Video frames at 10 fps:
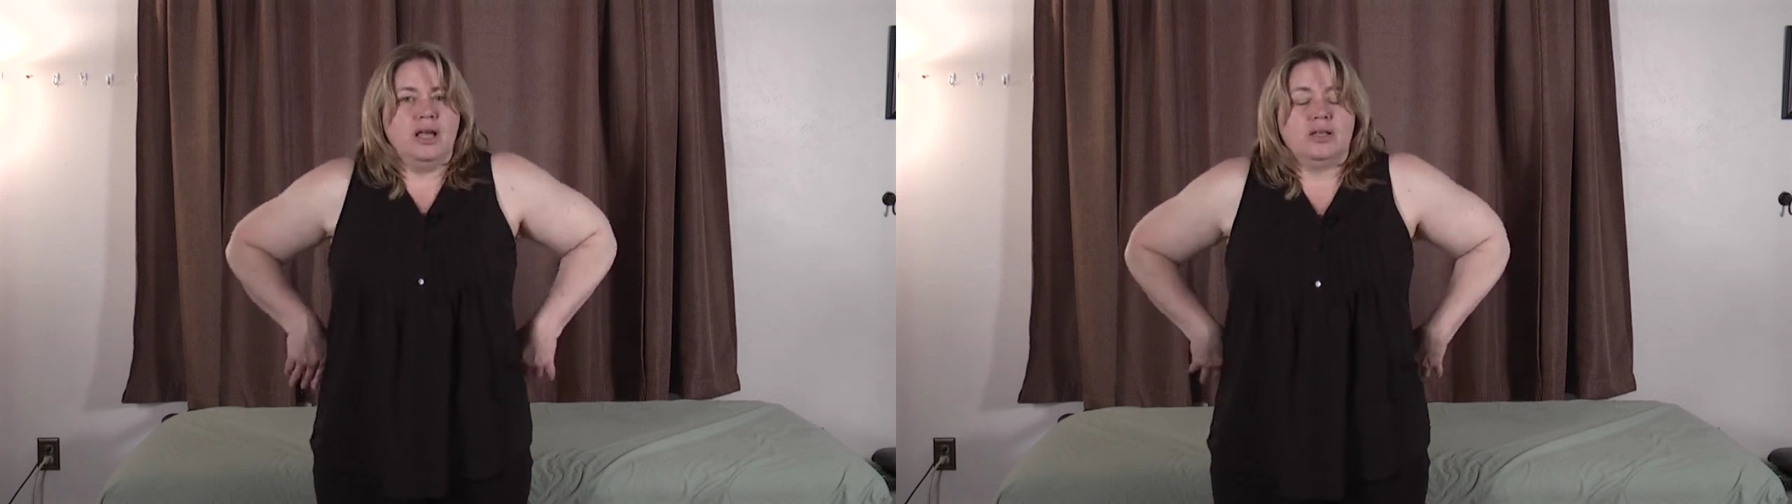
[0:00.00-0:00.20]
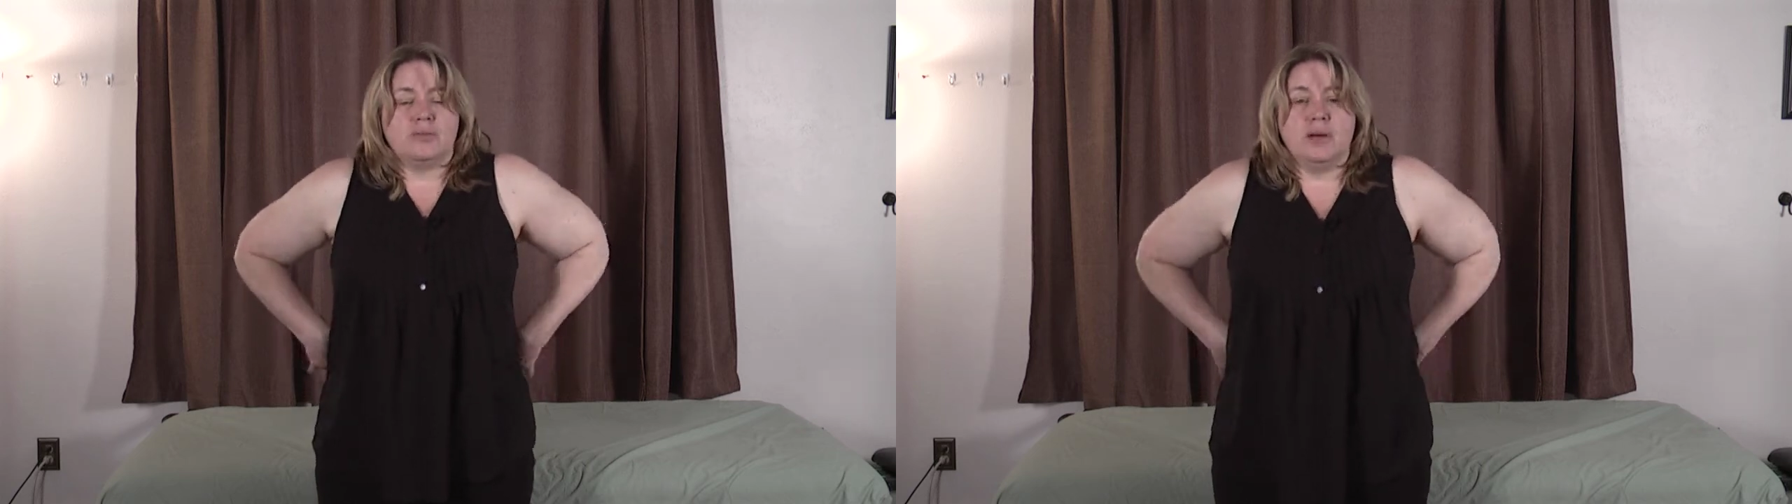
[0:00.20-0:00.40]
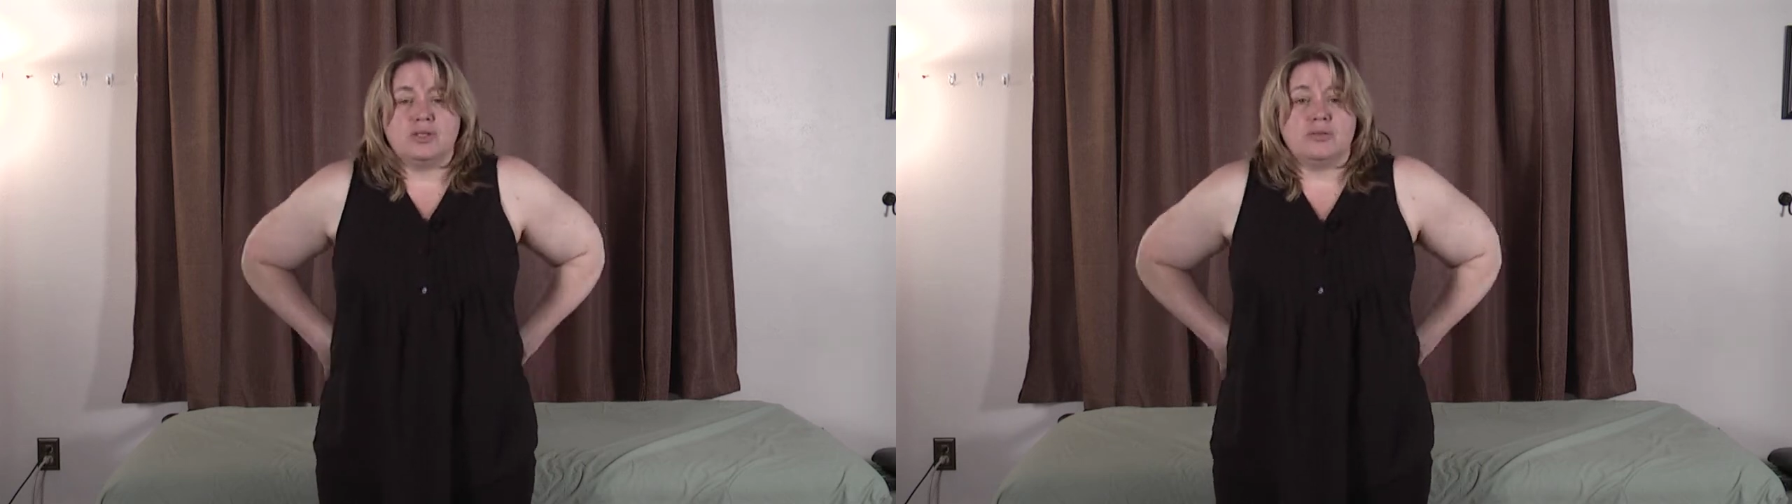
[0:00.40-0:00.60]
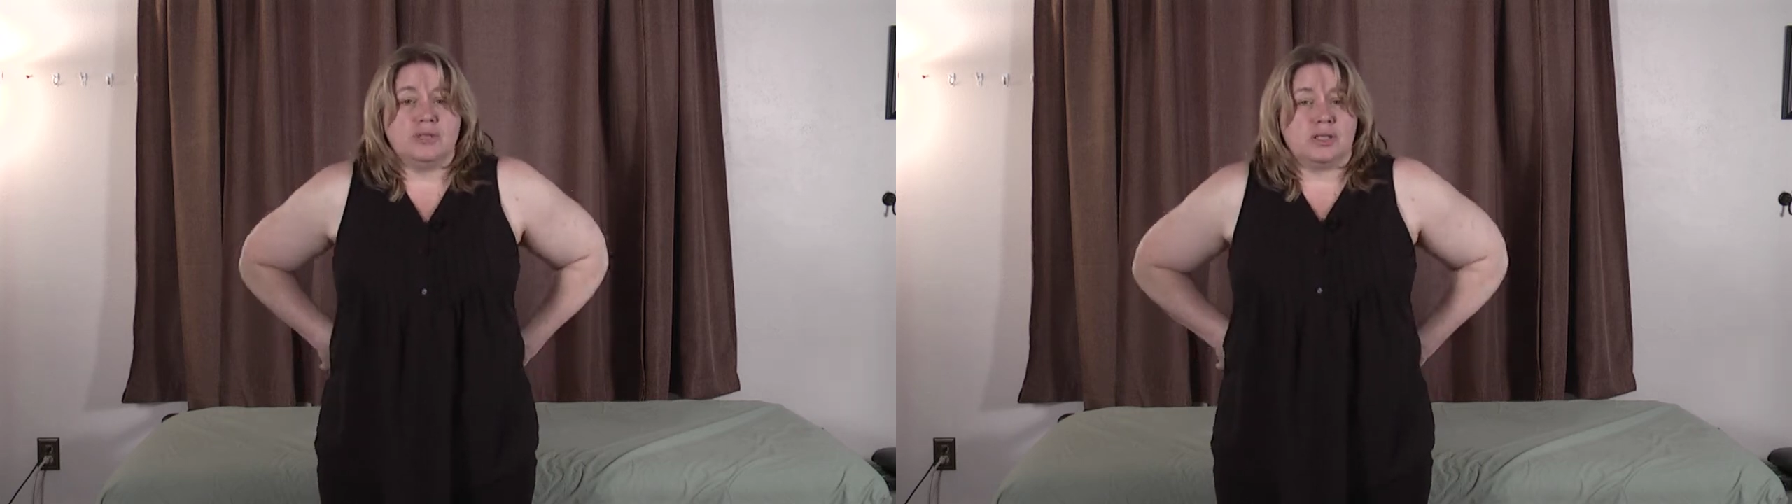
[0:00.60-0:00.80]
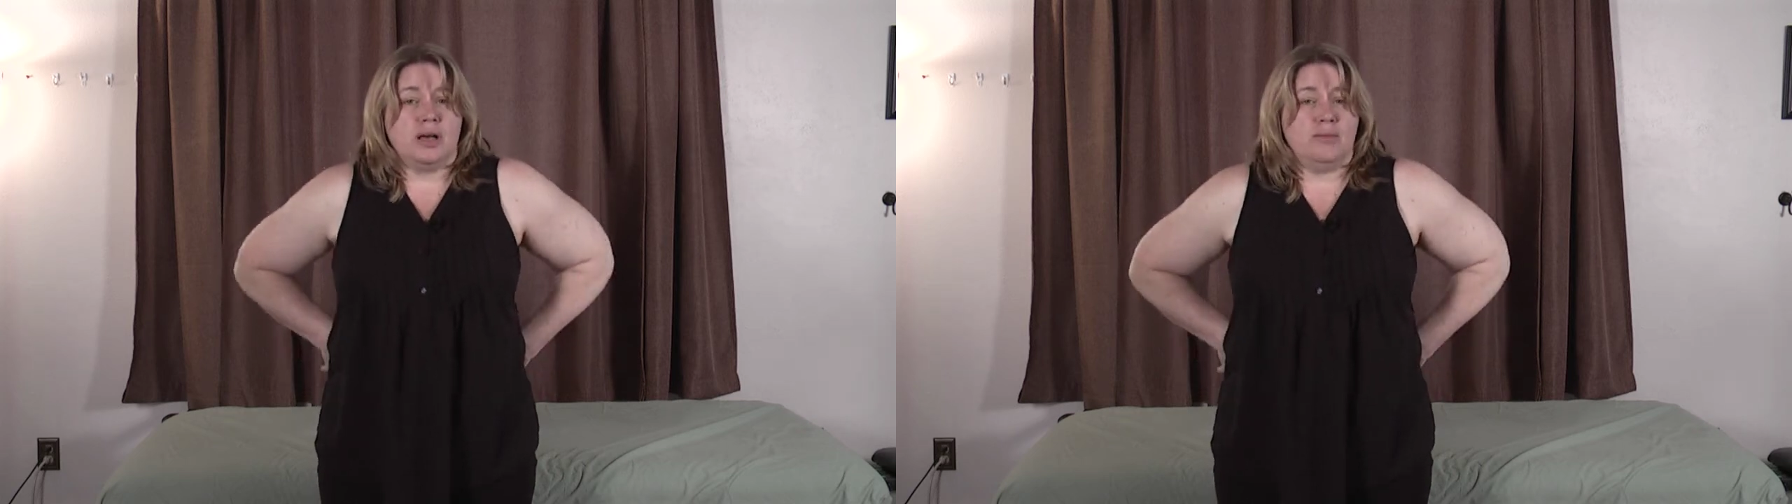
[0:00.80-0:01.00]
the muscle
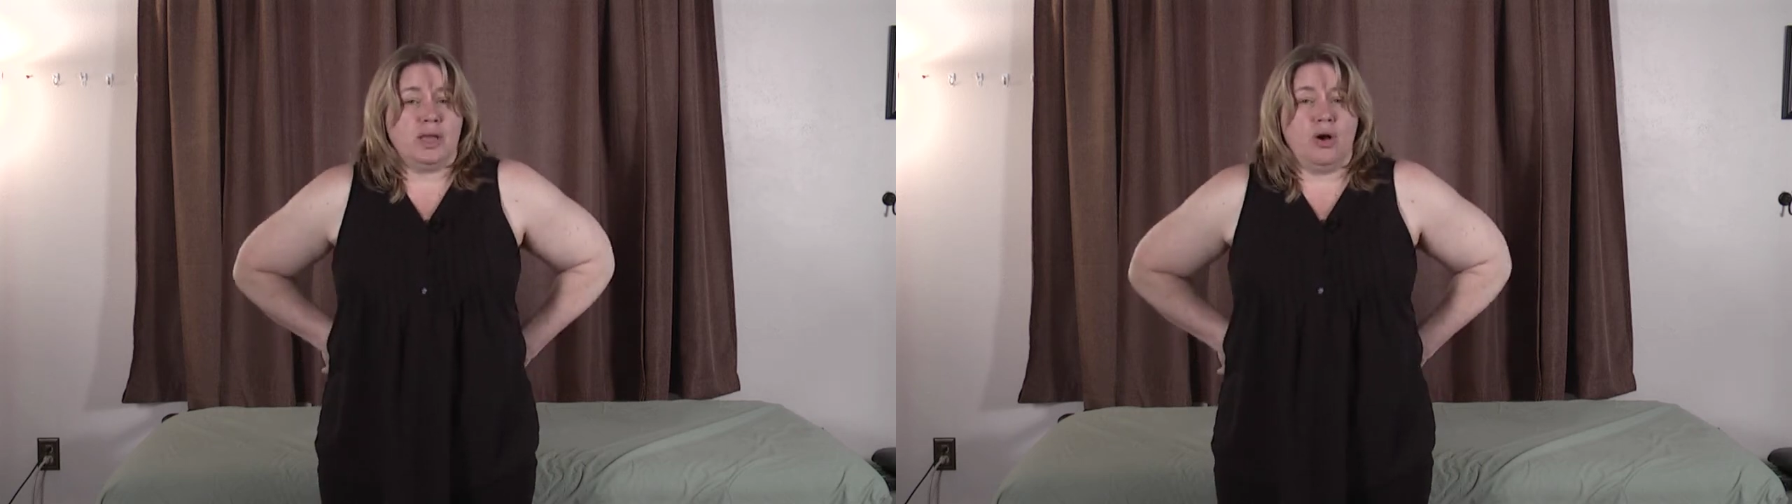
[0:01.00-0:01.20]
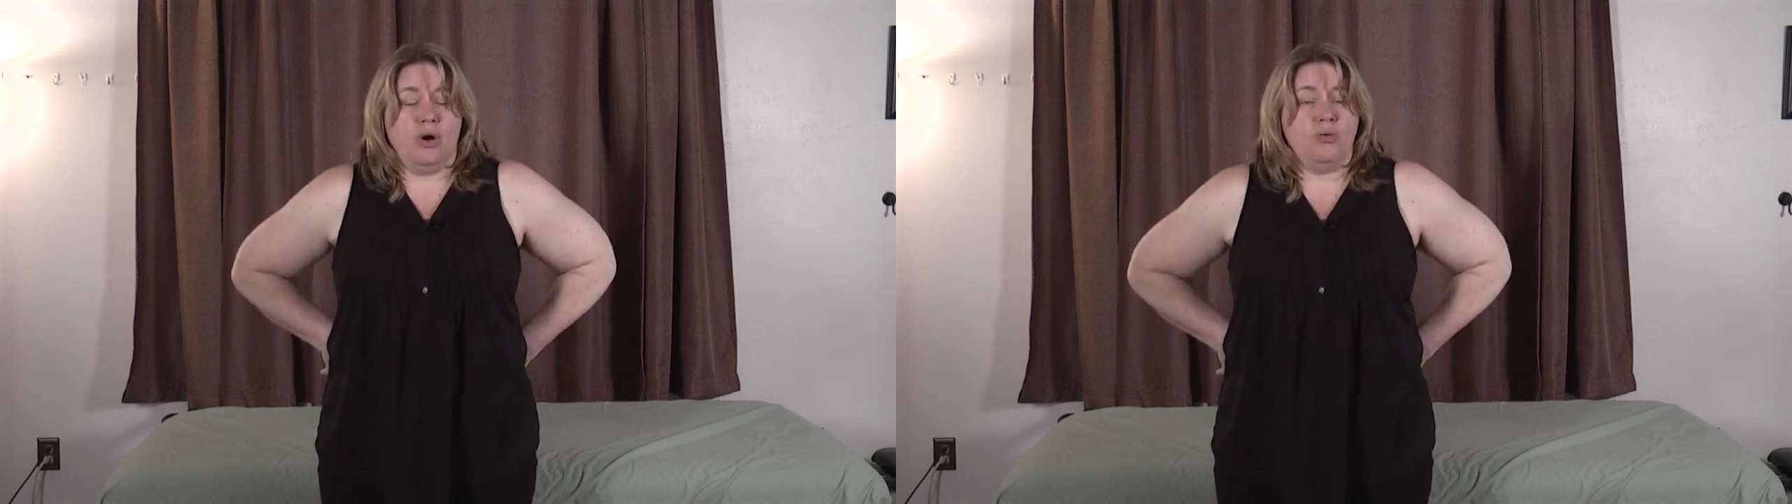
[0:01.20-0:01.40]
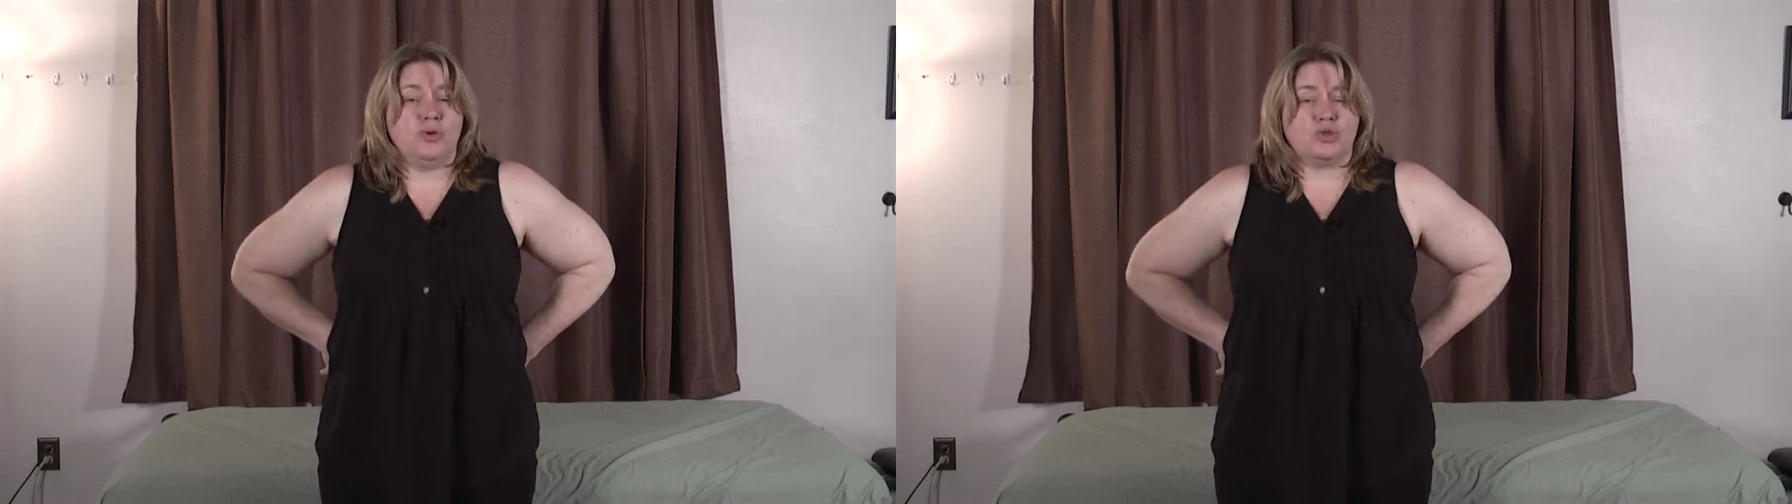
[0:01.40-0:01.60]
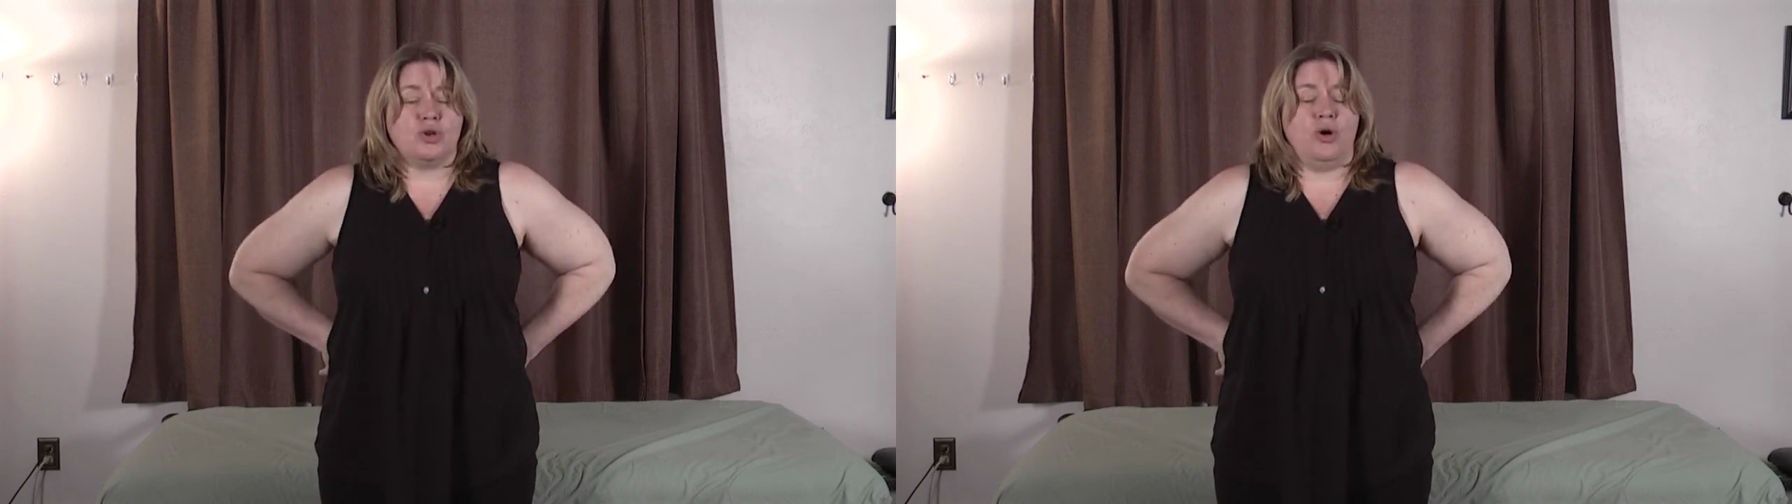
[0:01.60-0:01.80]
is coming almost